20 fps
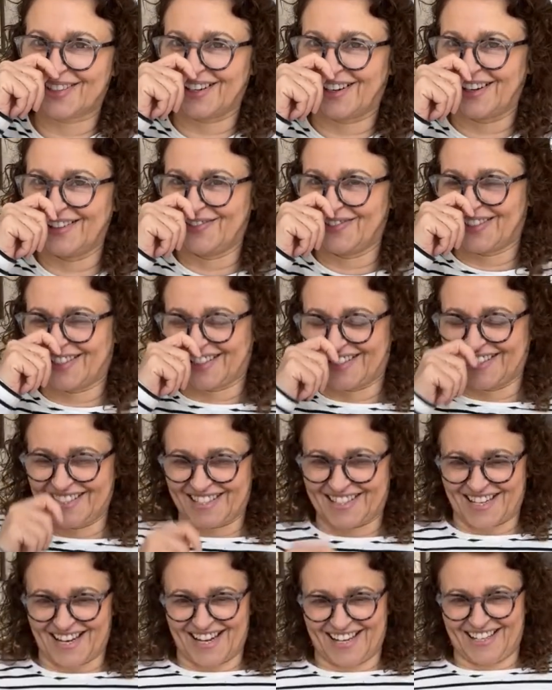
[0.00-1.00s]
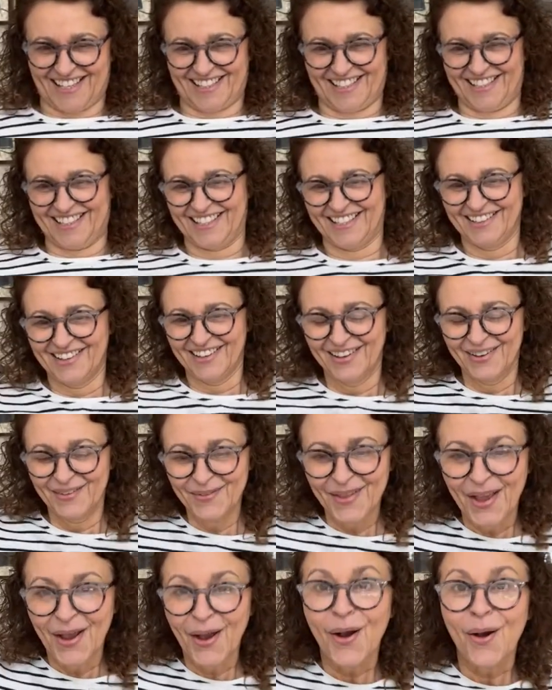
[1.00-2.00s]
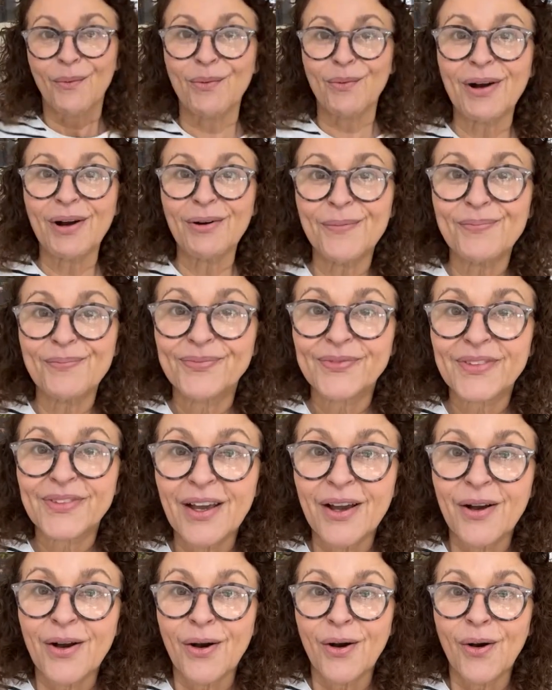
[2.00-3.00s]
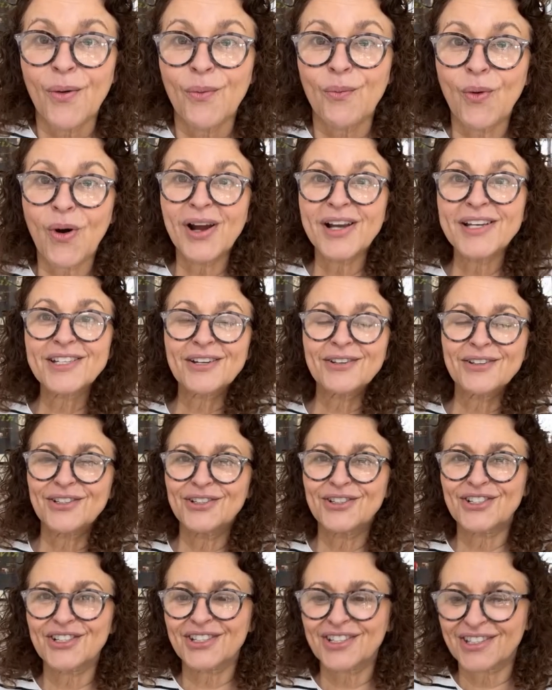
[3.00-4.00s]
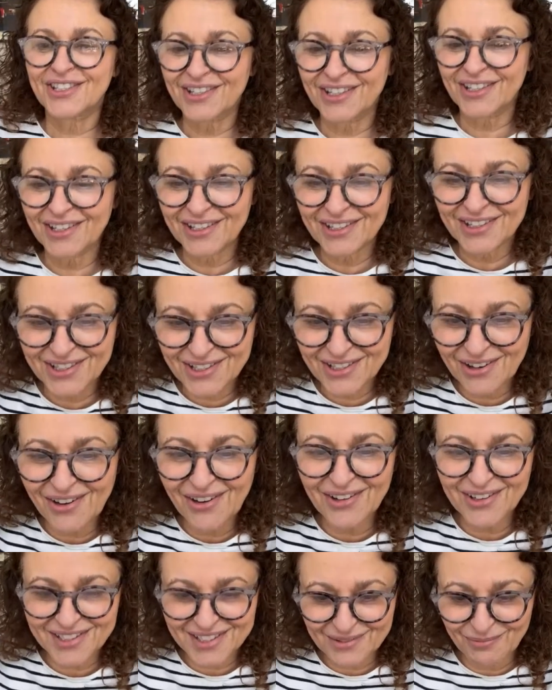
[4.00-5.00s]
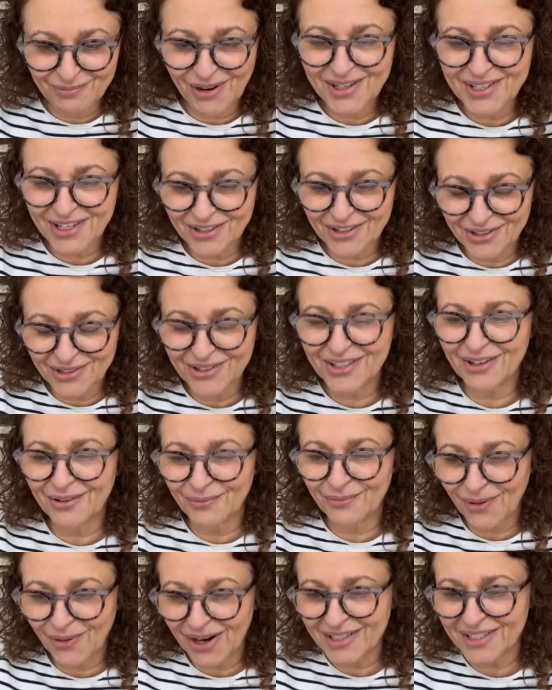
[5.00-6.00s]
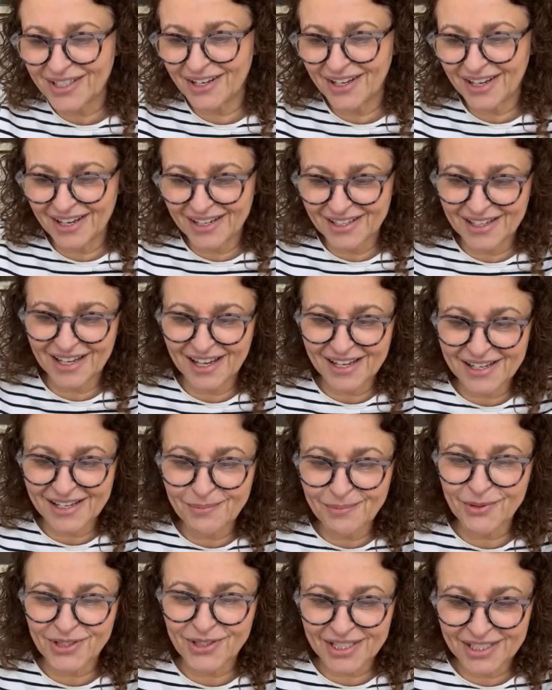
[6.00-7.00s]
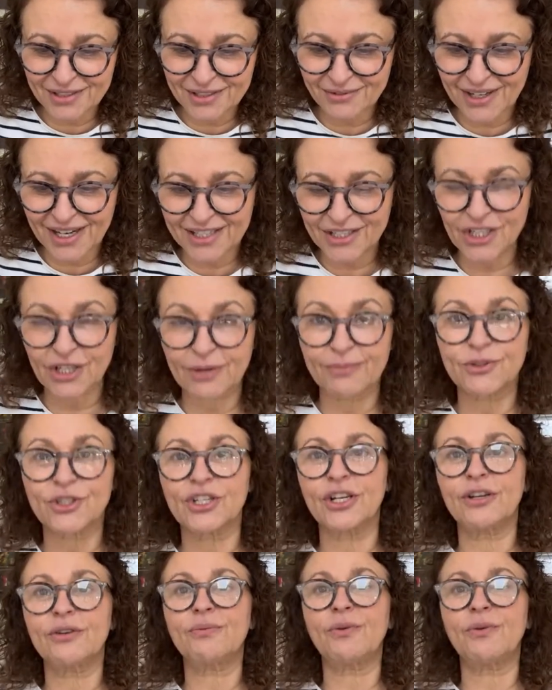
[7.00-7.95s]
times a day. well, why don't you just start? Why don't you? Why don't any, anybody in a relationship? Do you know